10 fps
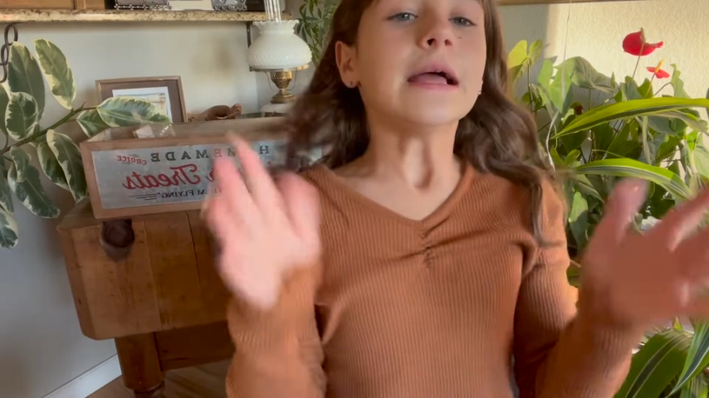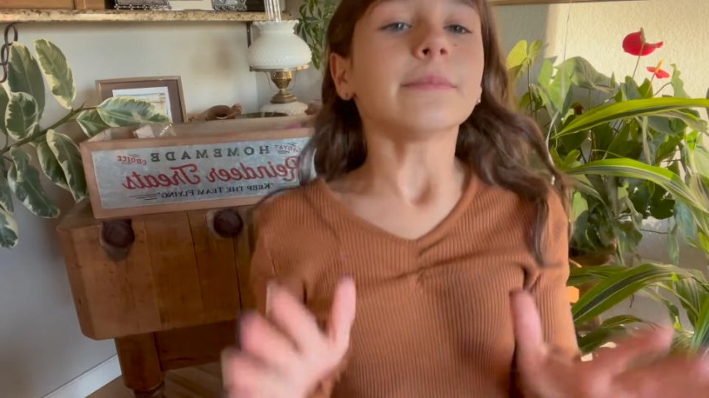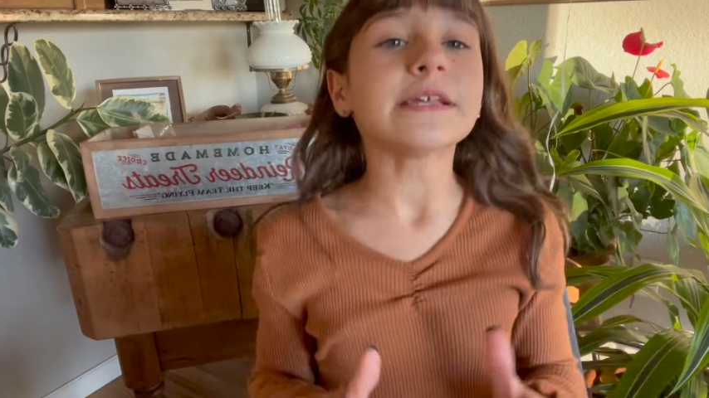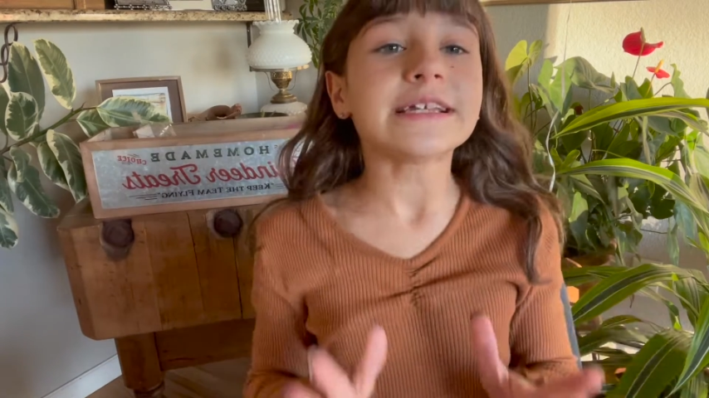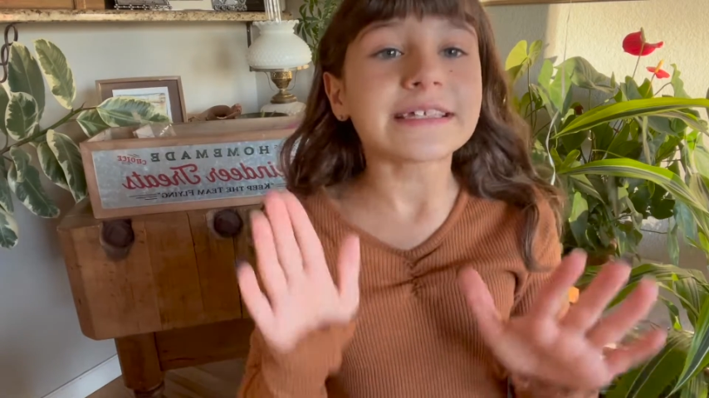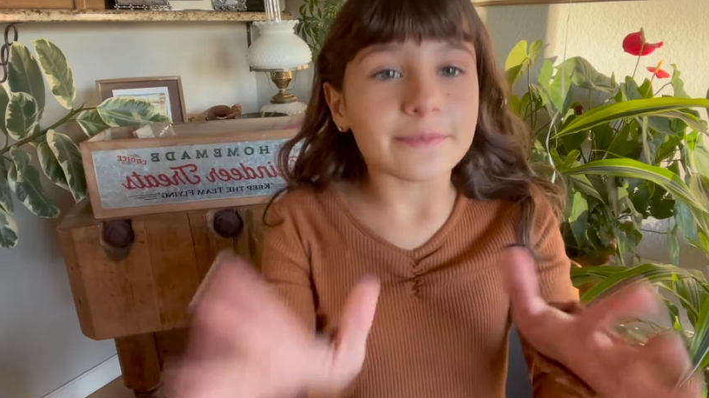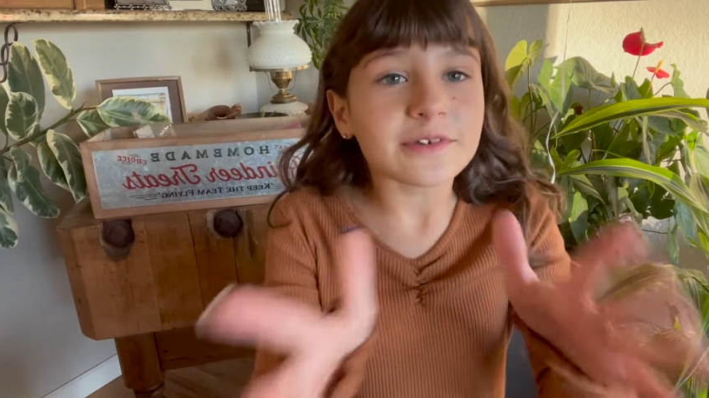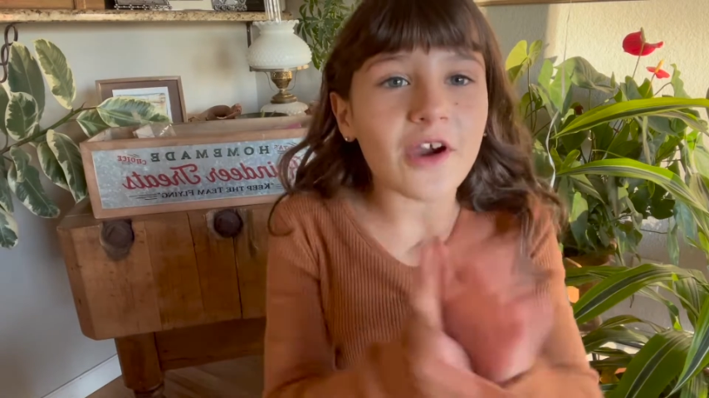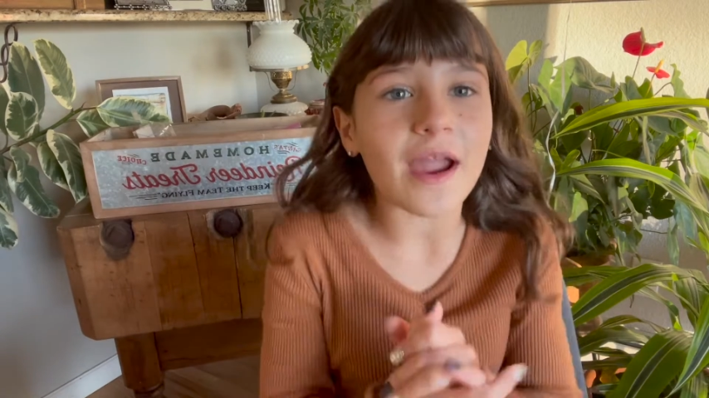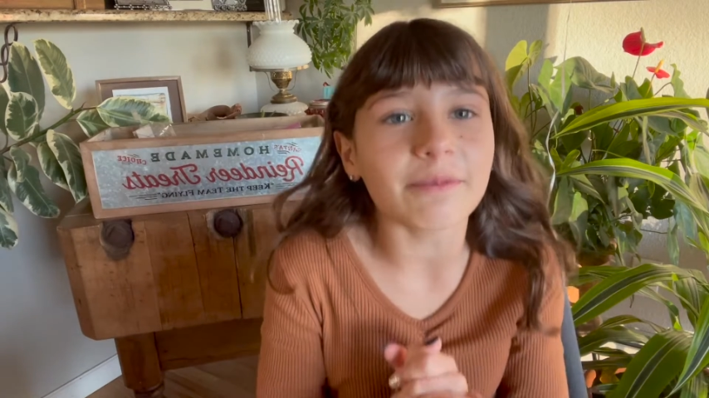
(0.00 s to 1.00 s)
Please
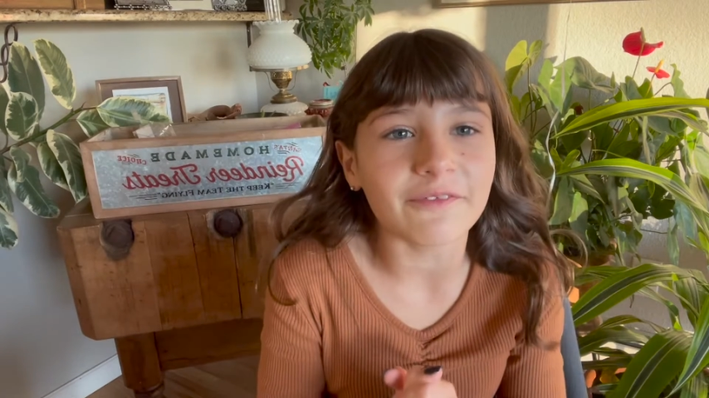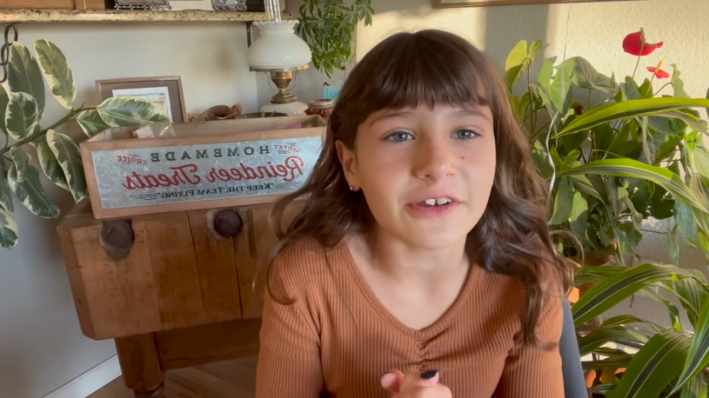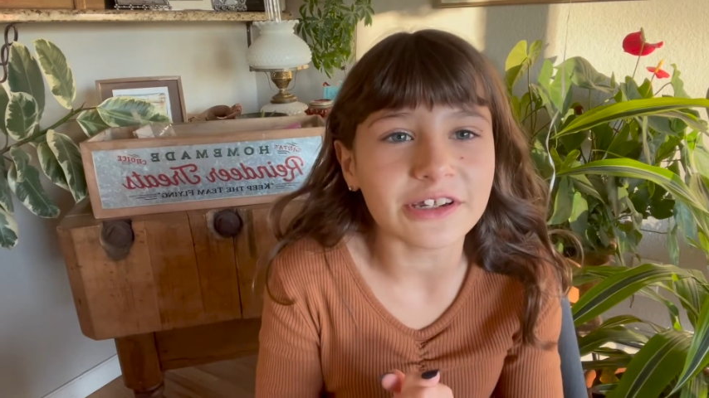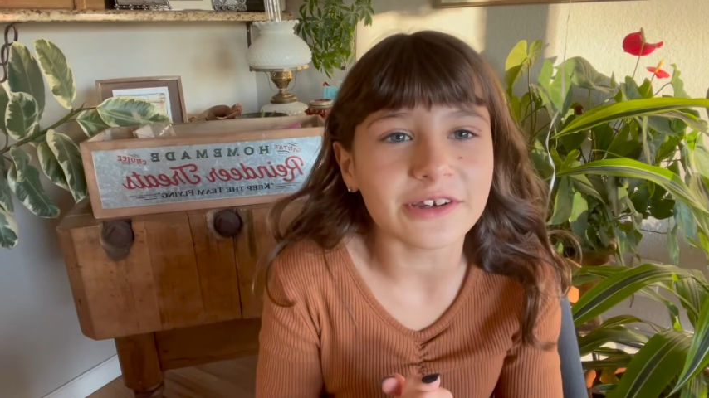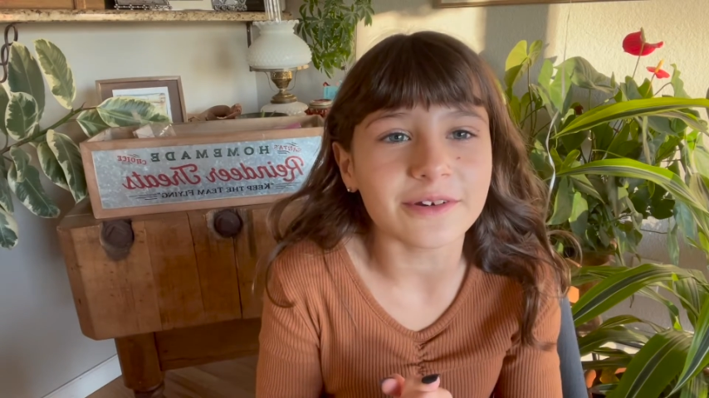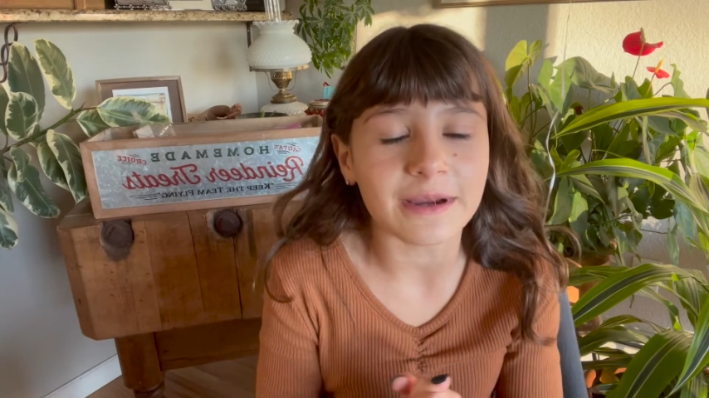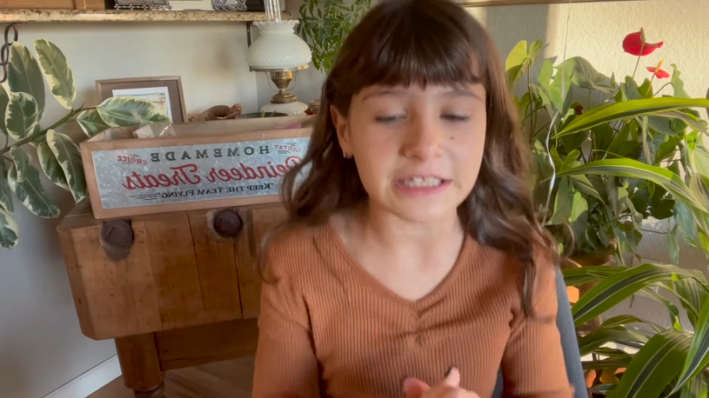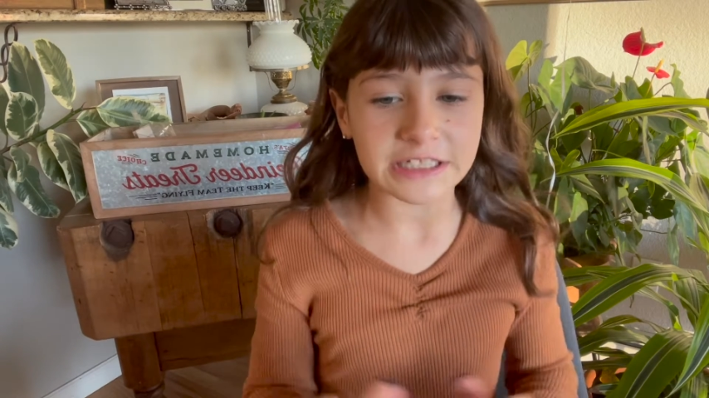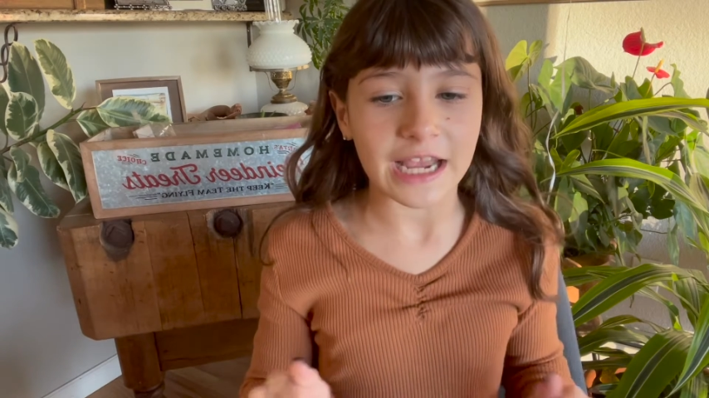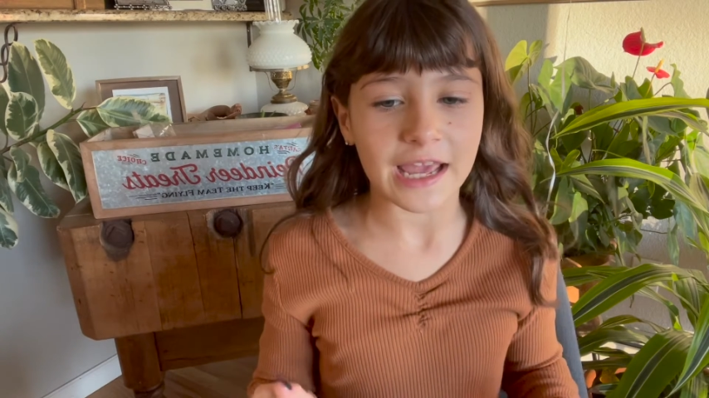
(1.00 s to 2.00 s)
subscribe if you're new to my
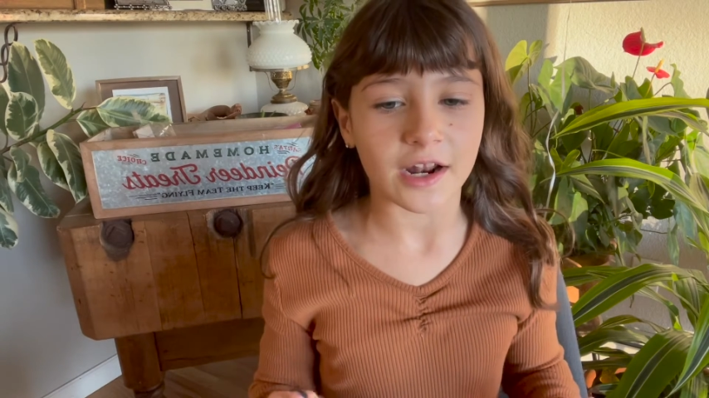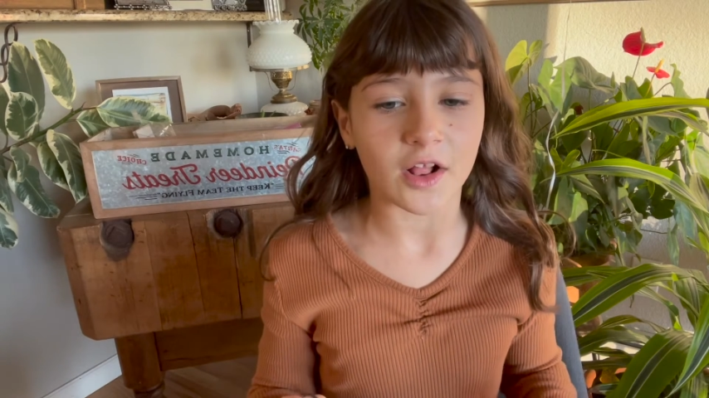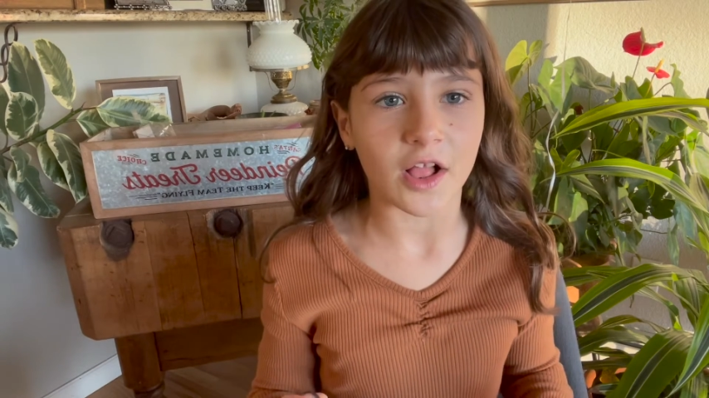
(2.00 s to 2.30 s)
channel,